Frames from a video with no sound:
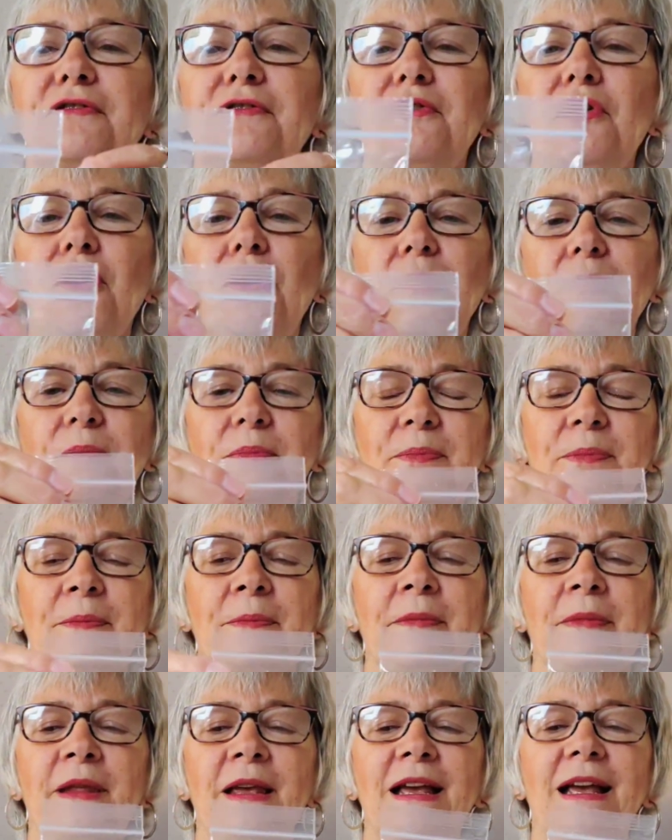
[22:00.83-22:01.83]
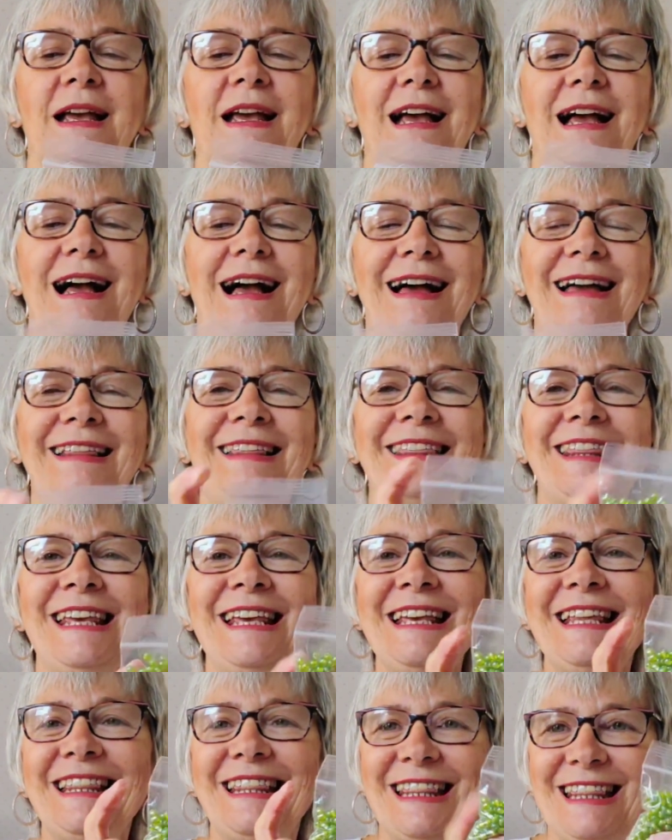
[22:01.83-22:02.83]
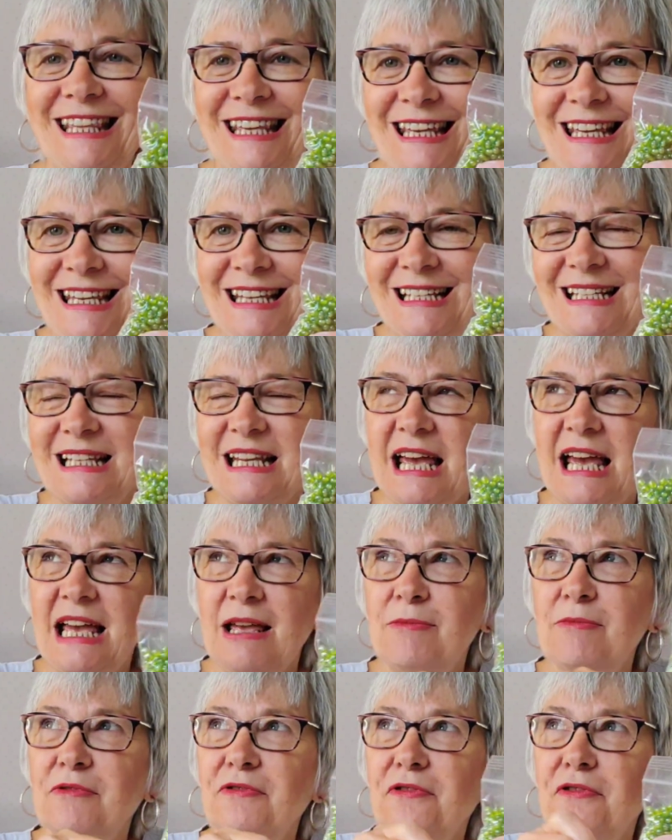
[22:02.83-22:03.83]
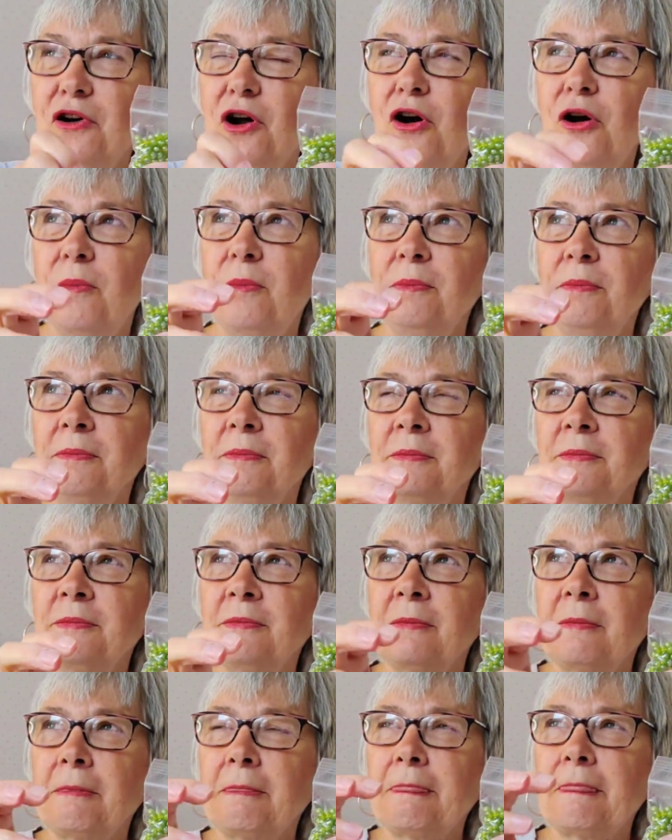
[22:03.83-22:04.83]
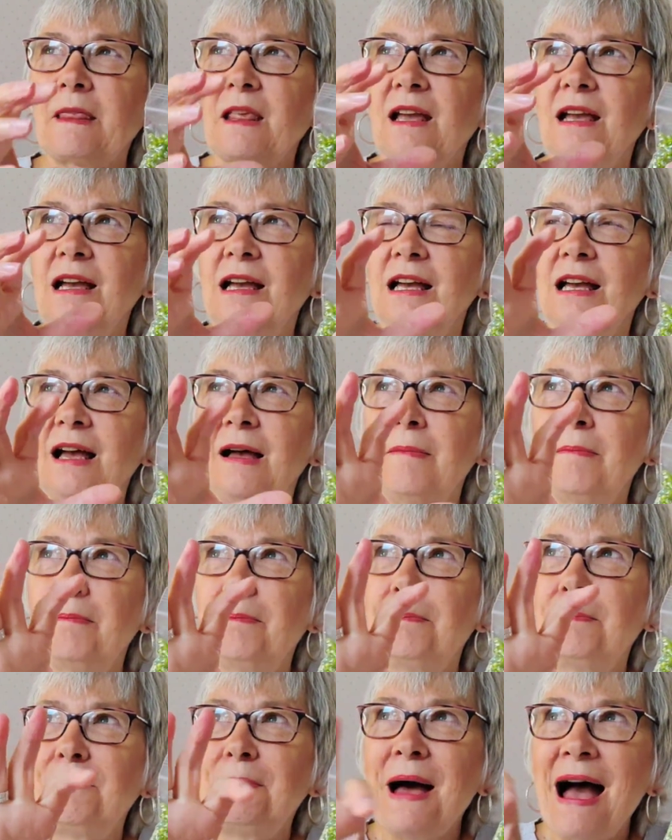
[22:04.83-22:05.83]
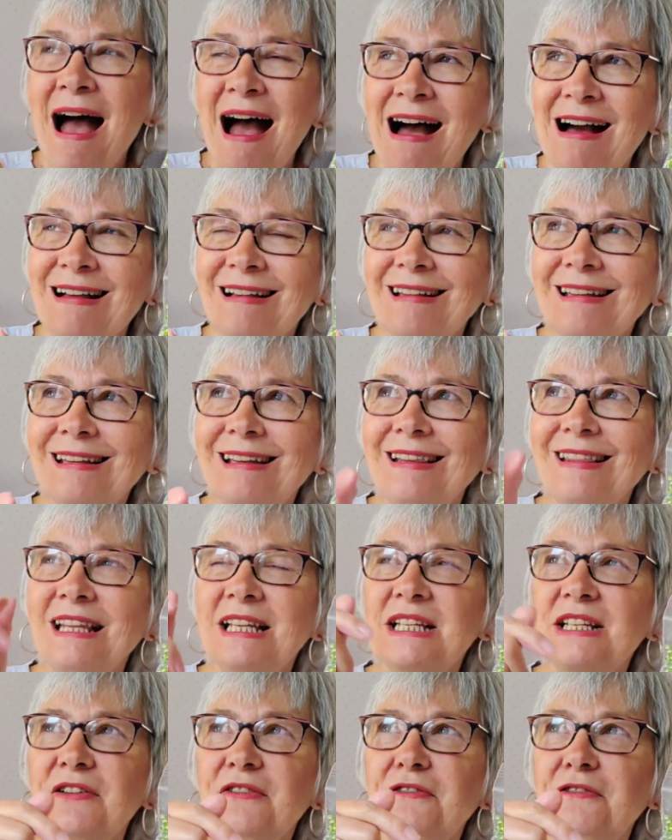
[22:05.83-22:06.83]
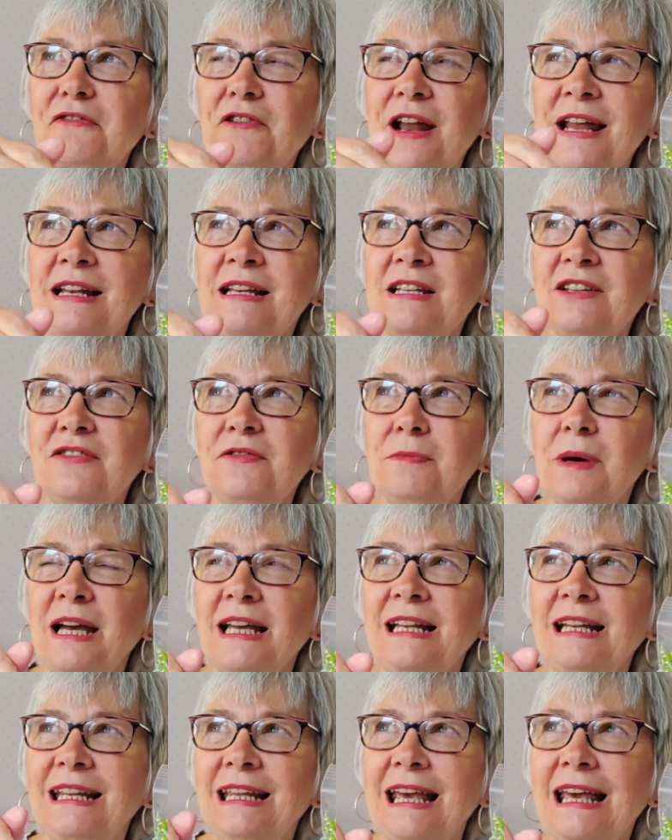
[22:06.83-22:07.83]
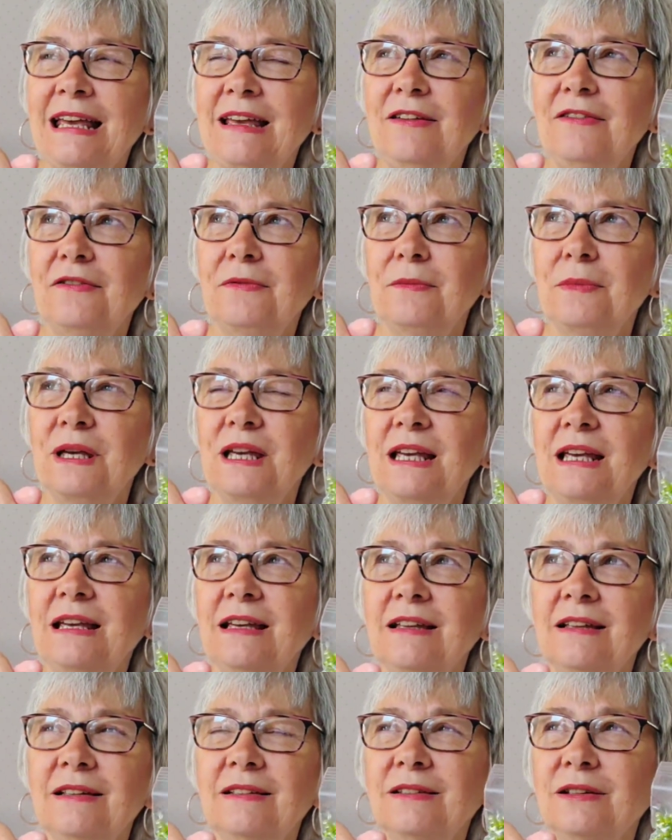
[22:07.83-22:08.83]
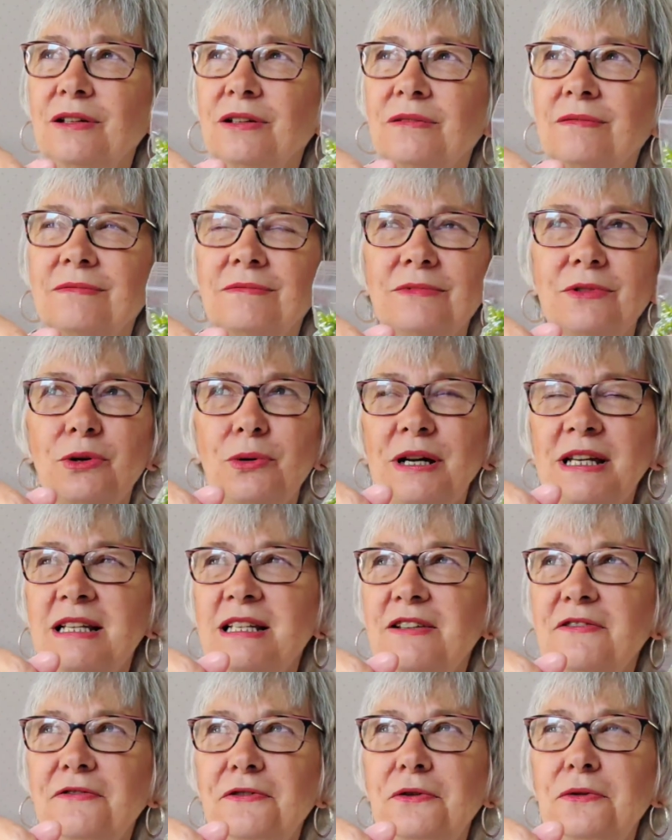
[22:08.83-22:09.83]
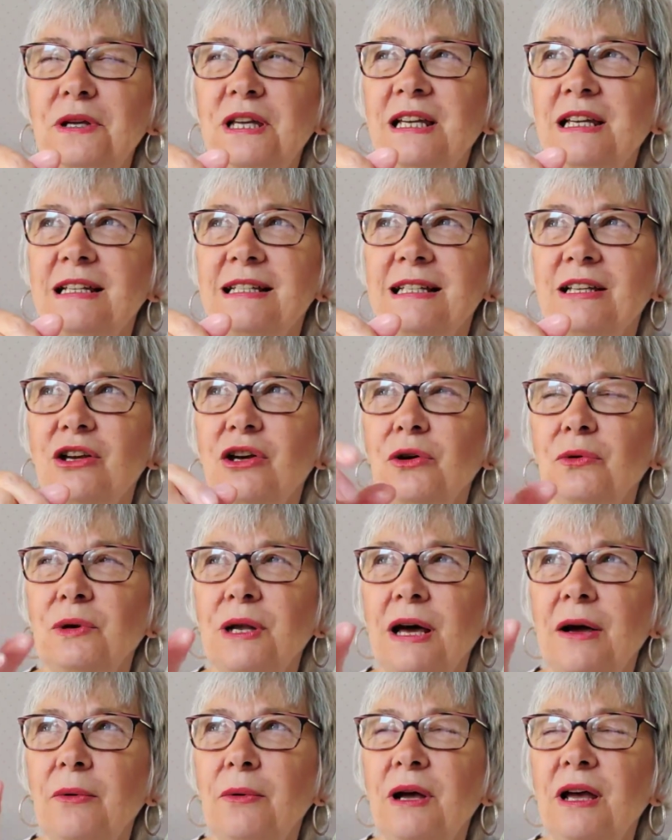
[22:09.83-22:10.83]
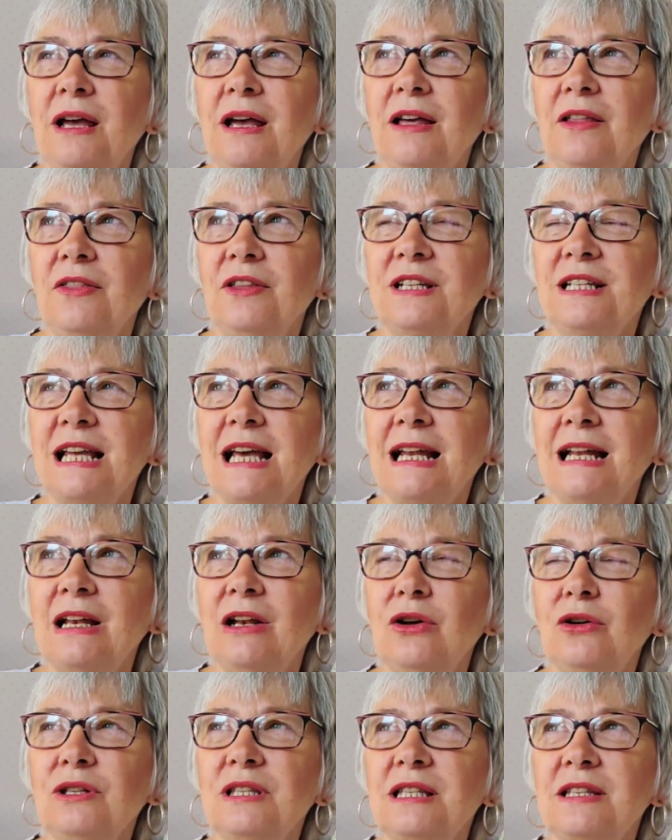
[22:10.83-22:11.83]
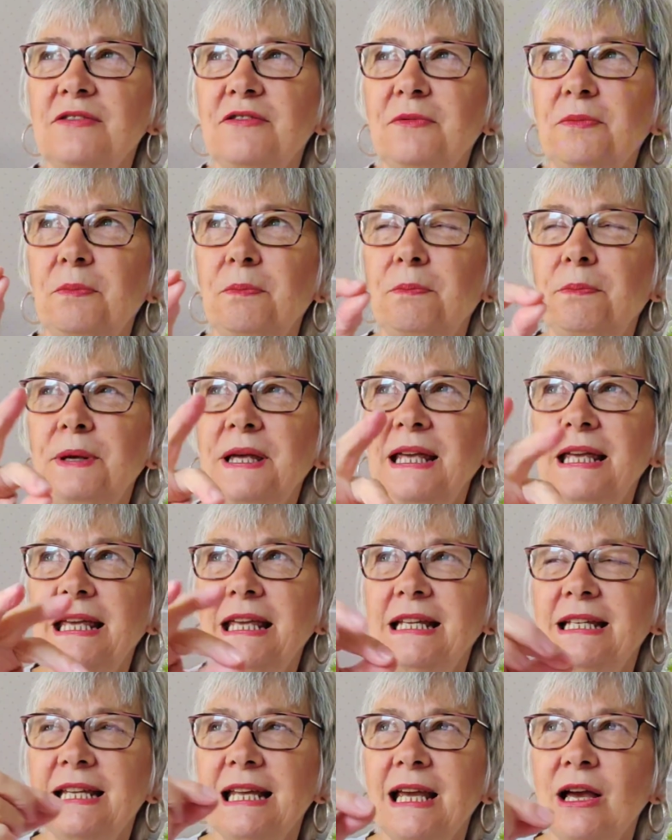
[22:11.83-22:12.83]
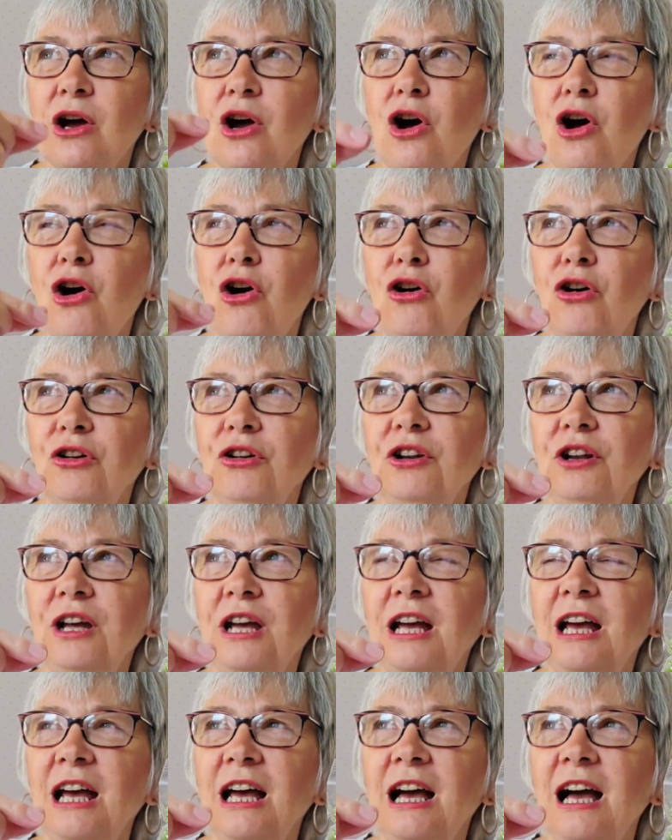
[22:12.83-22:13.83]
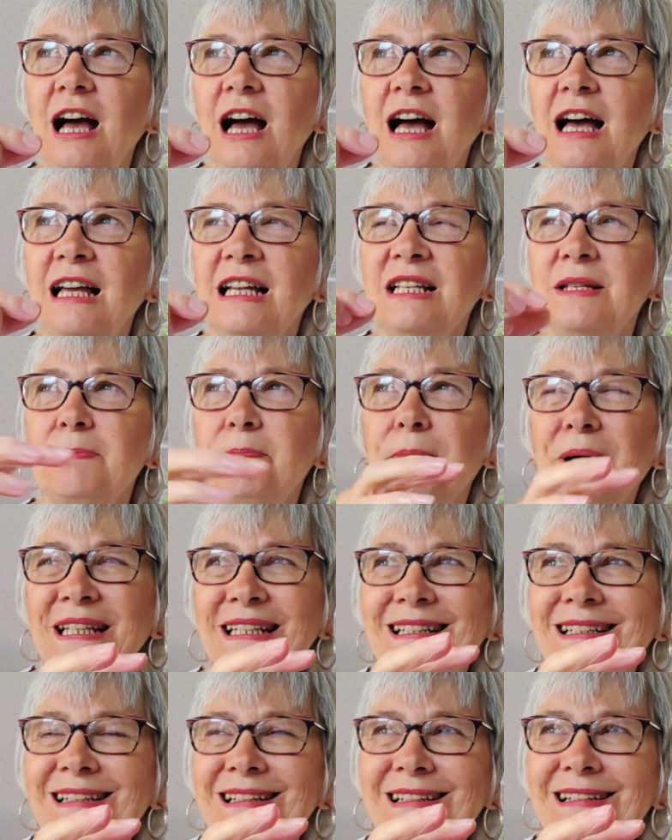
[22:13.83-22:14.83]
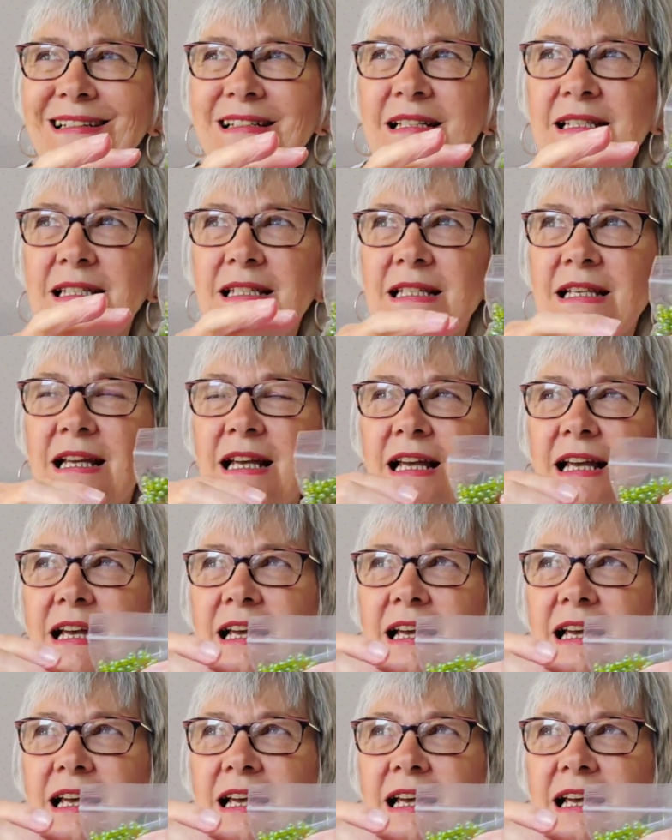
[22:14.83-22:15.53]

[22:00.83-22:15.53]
from, I think these came from a bag that a friend of mine gave me quite a few years ago now, that had lots of beading on and buttons,